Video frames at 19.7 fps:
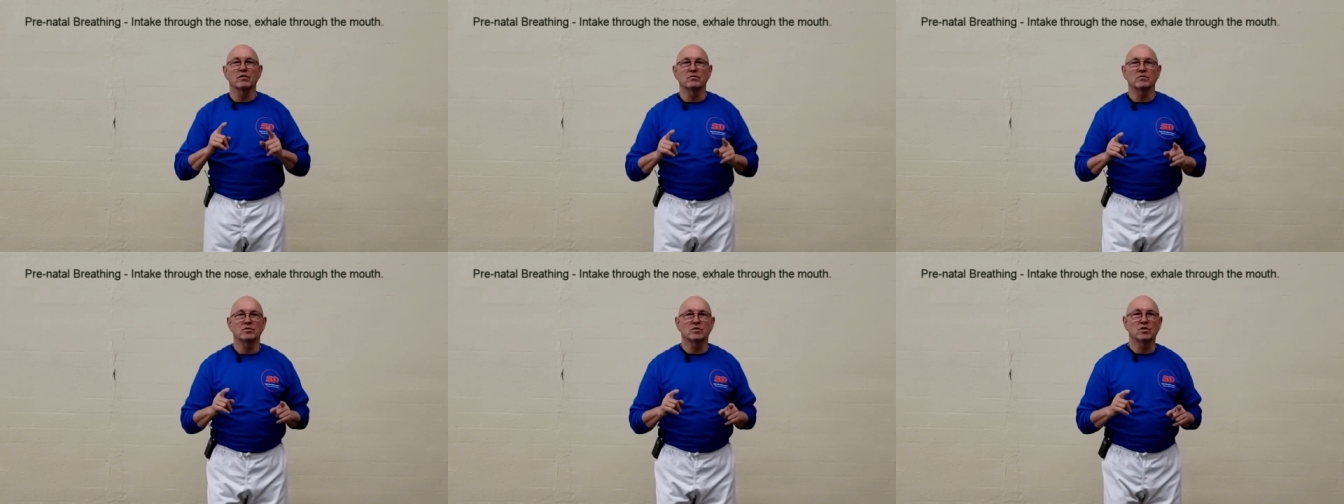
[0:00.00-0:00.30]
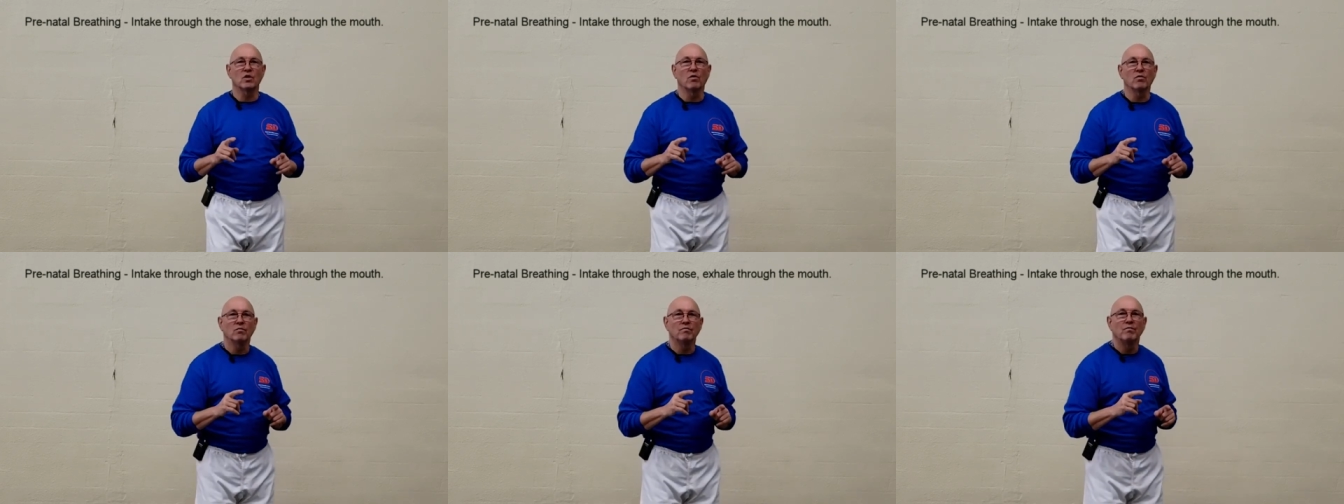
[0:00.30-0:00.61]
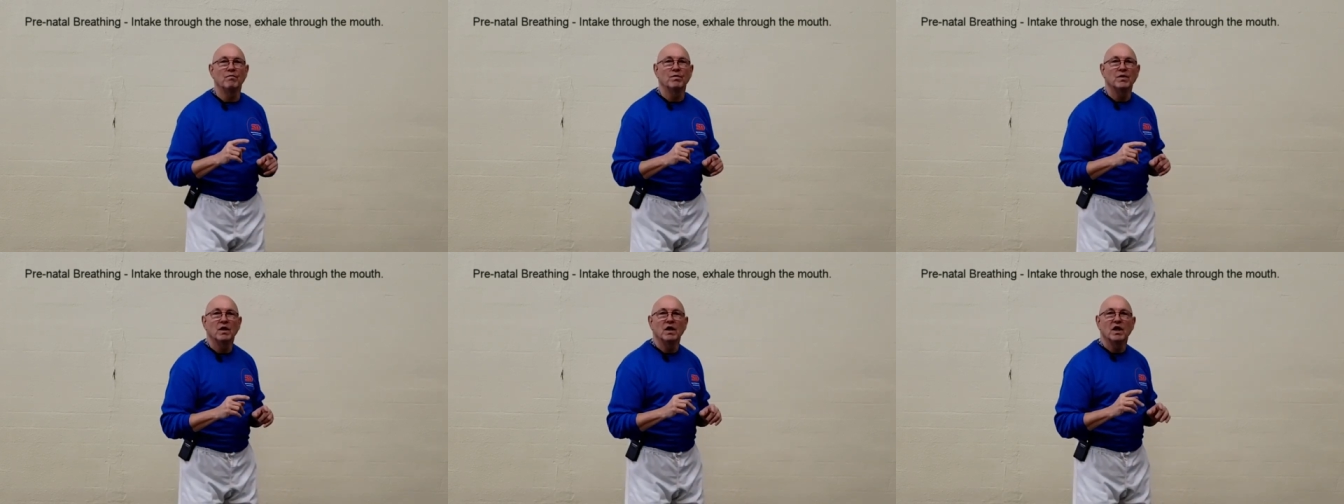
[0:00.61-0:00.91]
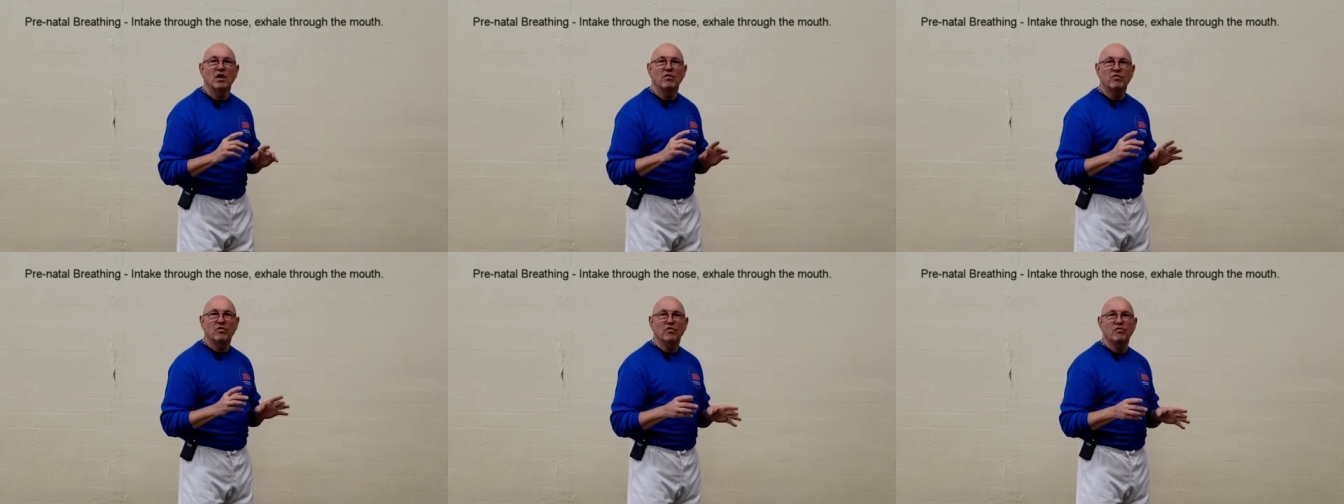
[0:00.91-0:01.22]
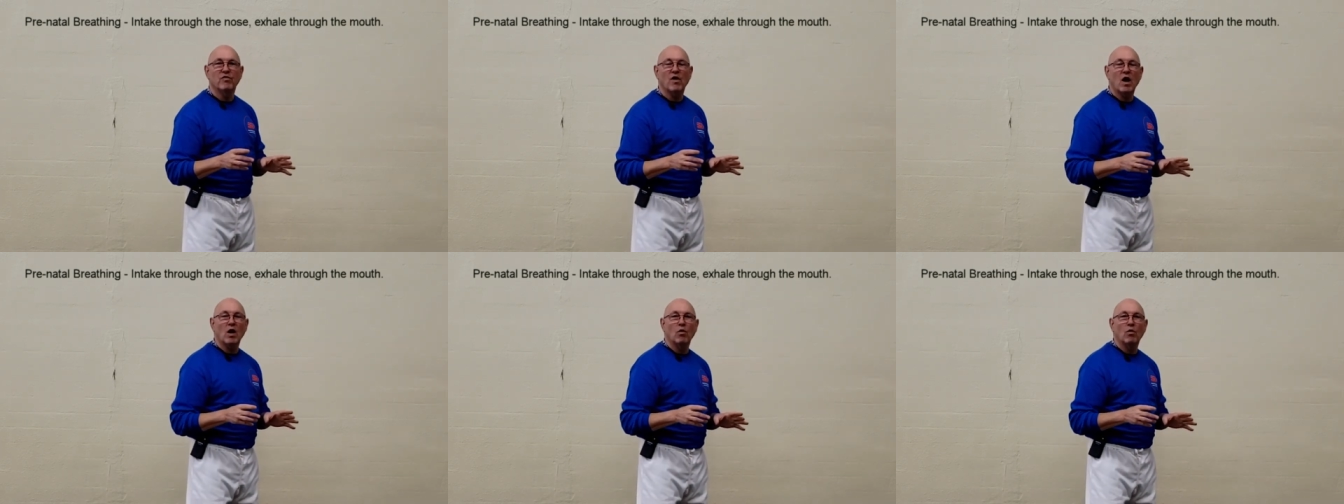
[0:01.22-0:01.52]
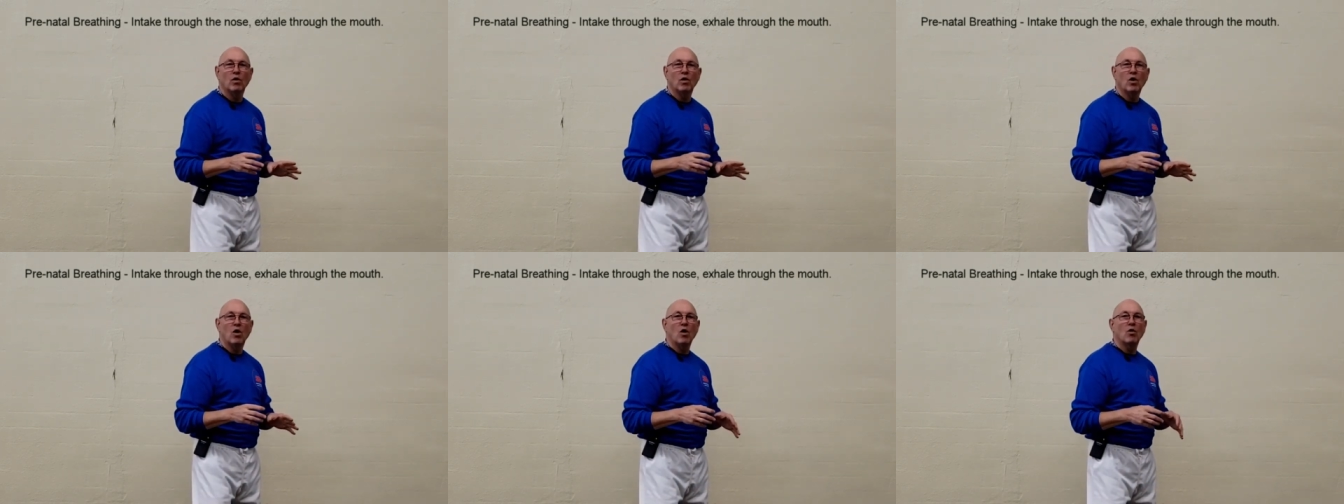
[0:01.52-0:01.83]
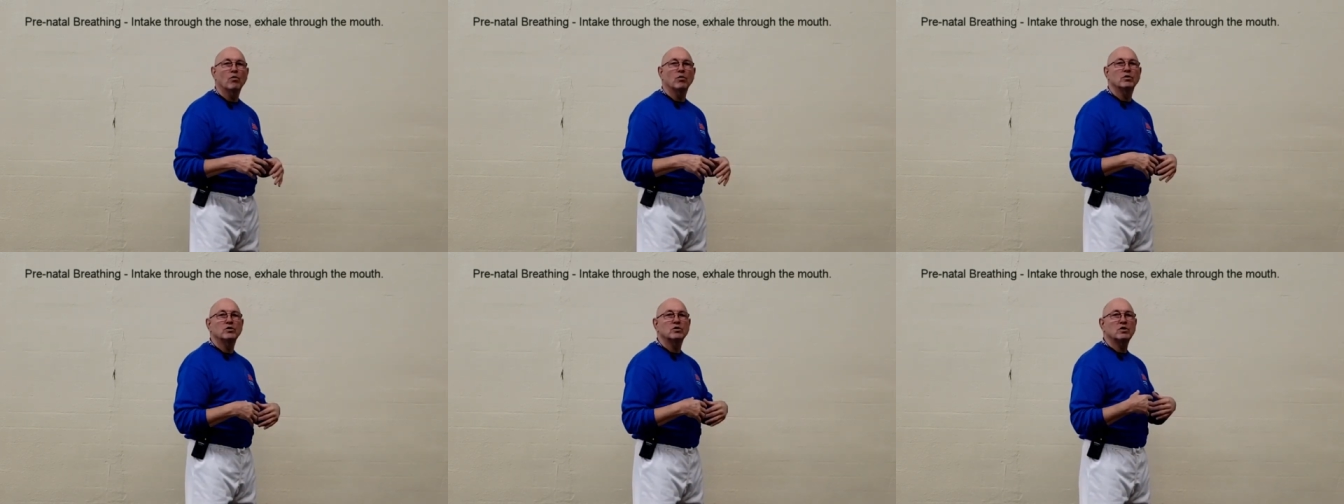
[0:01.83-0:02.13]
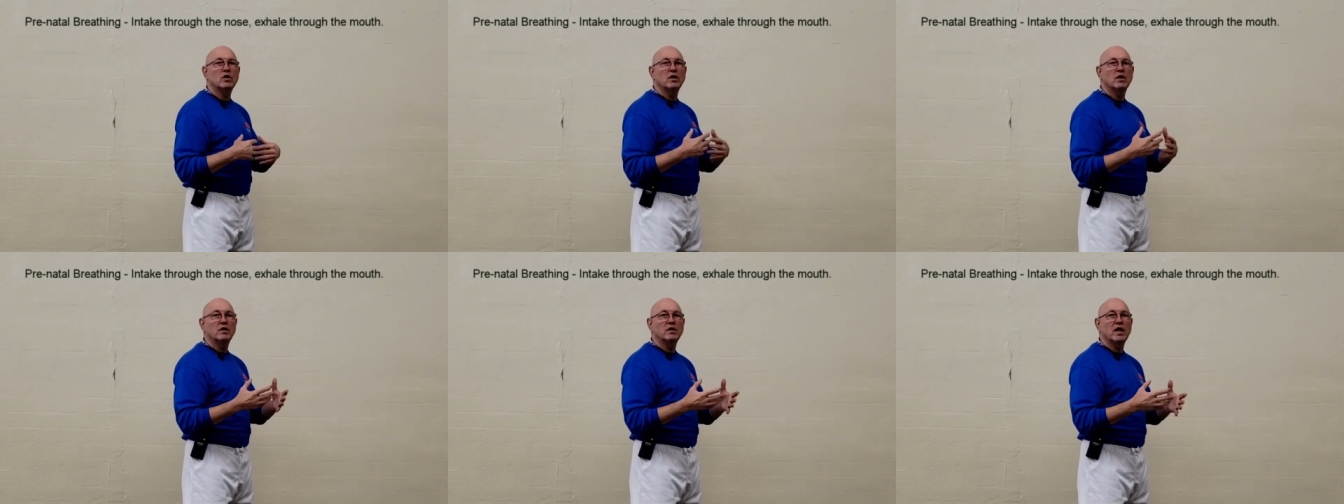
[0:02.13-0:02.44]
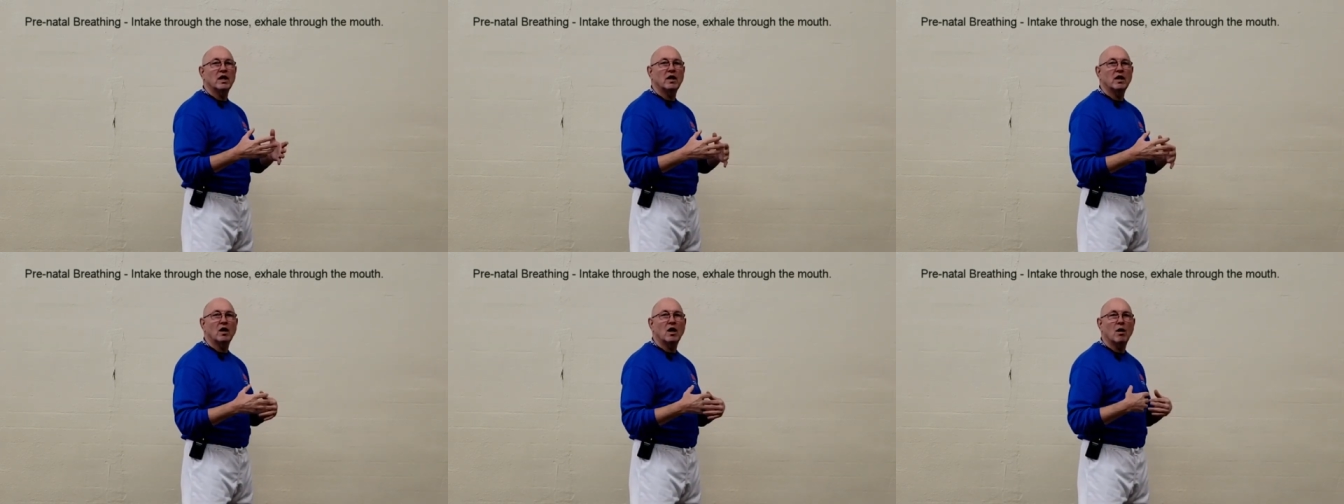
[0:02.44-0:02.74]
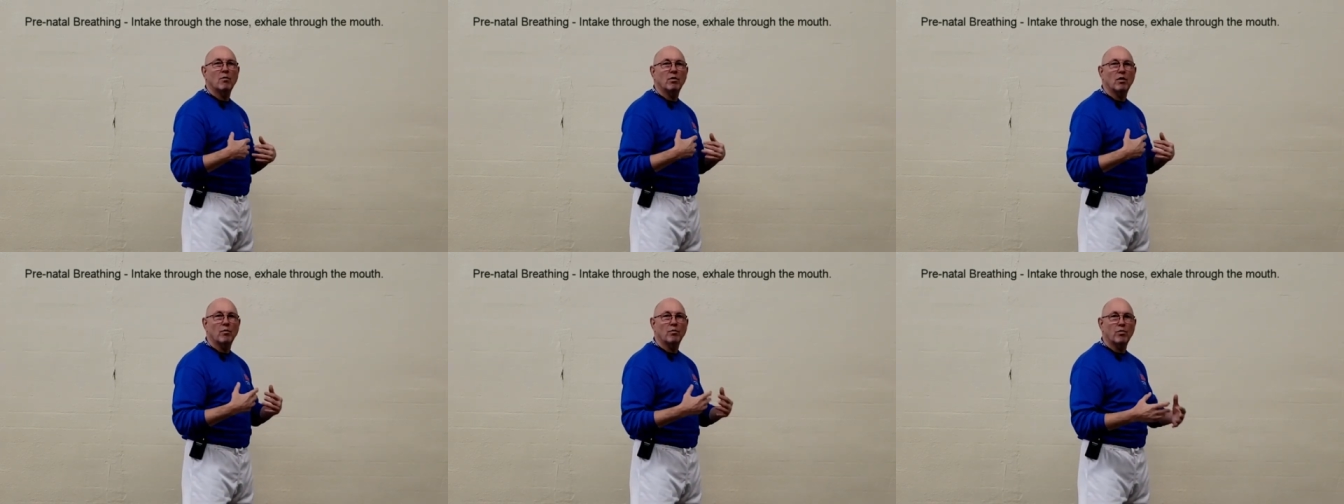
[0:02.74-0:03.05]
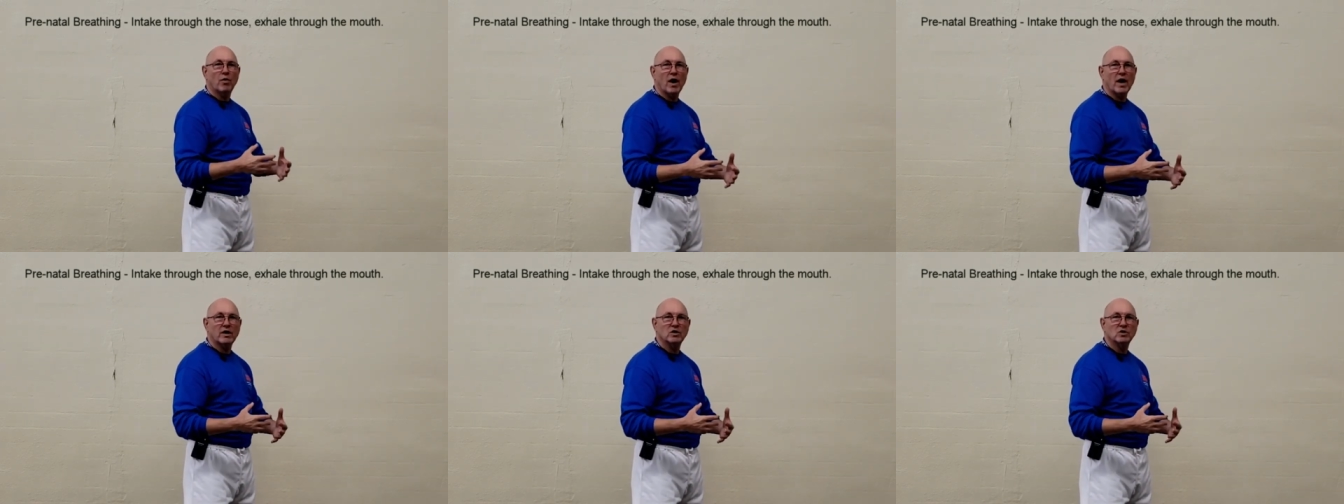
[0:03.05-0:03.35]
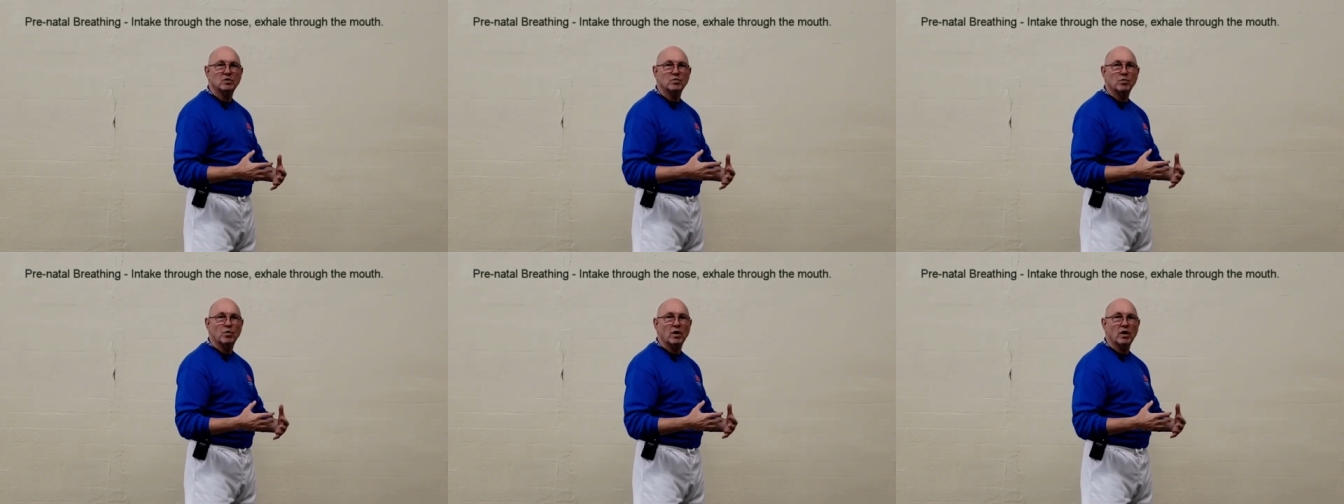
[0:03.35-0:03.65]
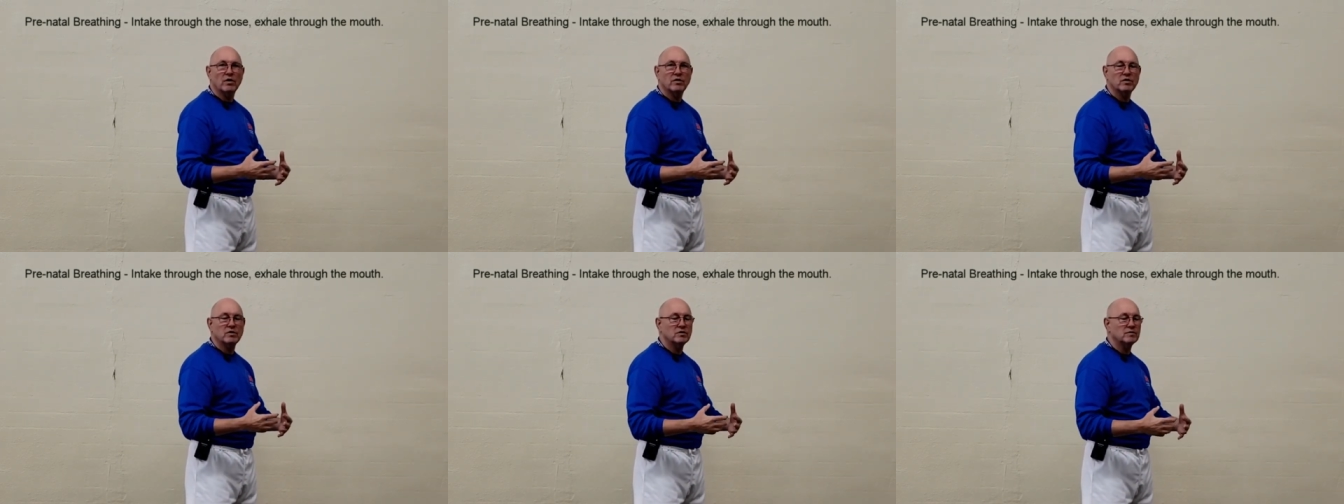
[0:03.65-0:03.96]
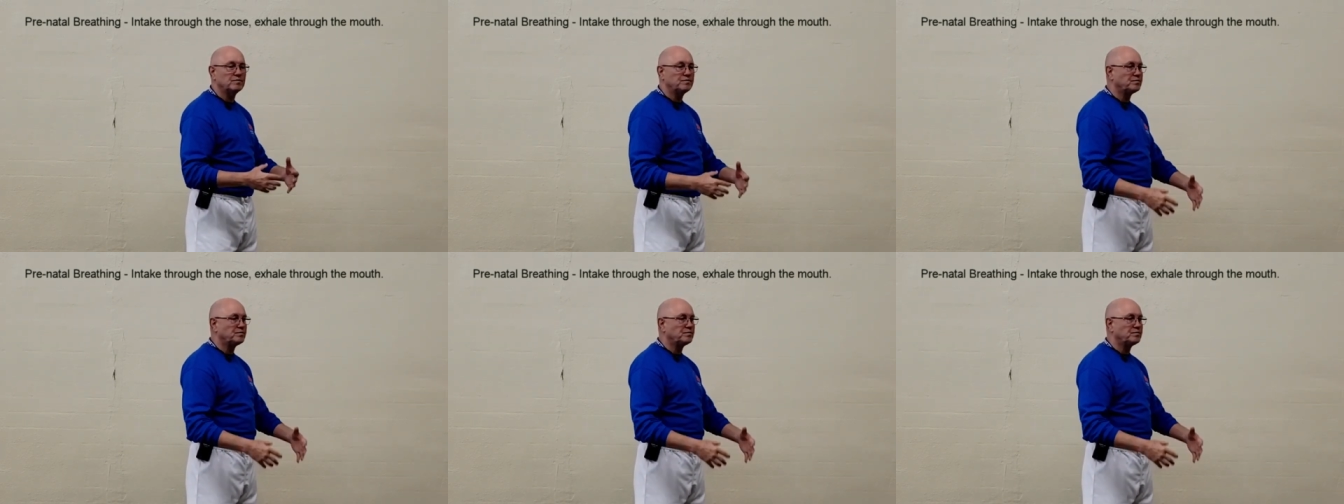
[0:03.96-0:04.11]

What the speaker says: So if you follow along, we're just going to take a couple of practice breaths,